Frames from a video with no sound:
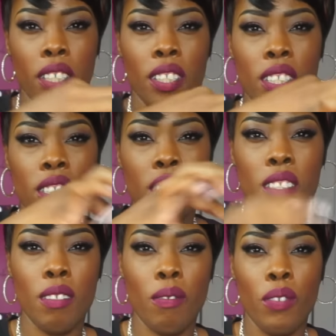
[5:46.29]
And this is
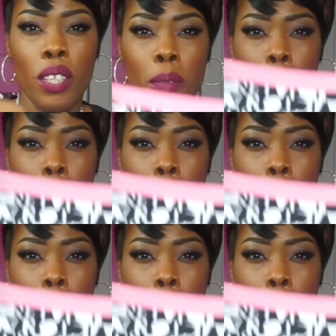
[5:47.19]
the fifth